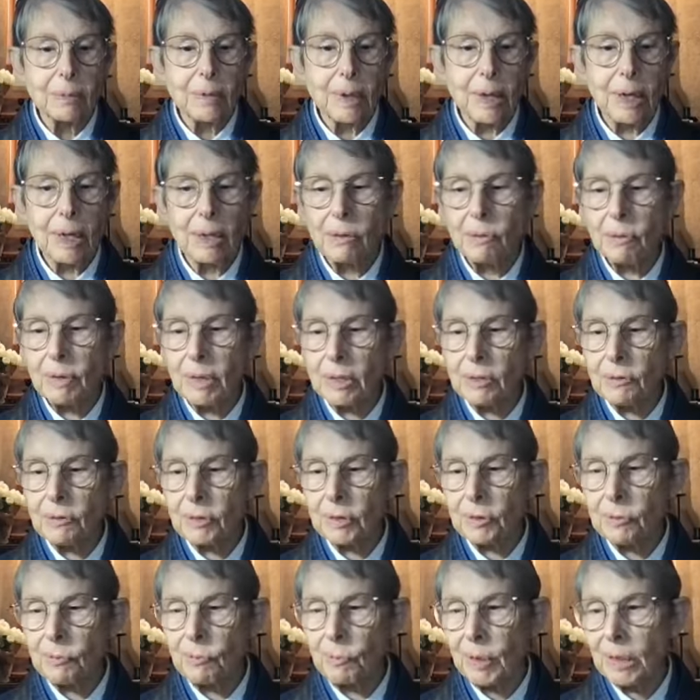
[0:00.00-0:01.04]
I had no
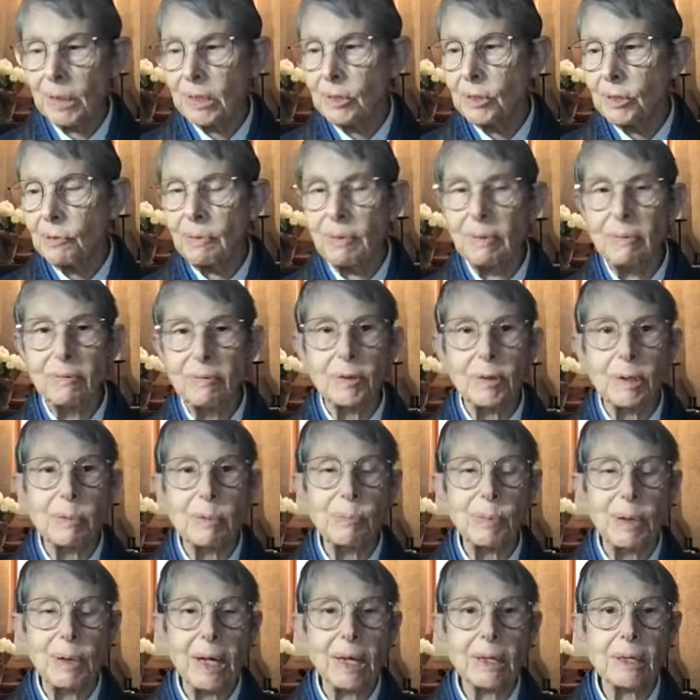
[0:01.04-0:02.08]
interest whatsoever in
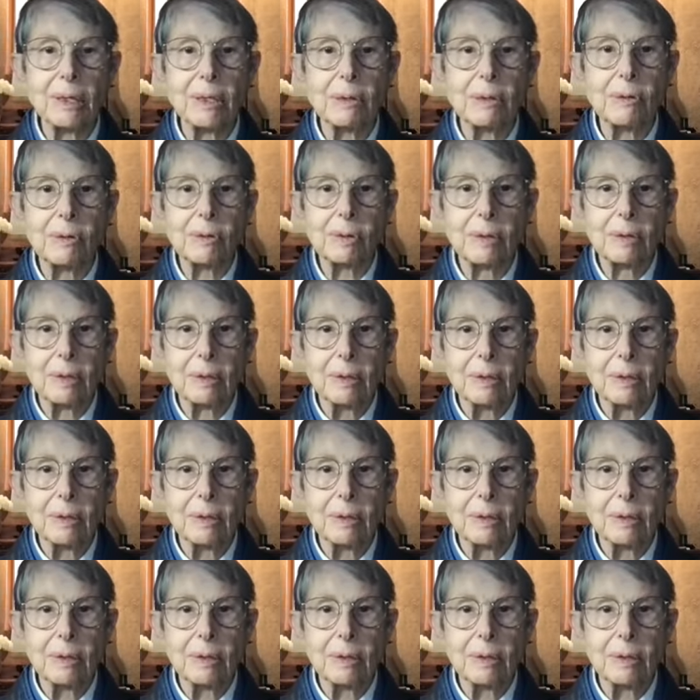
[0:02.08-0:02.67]
practice,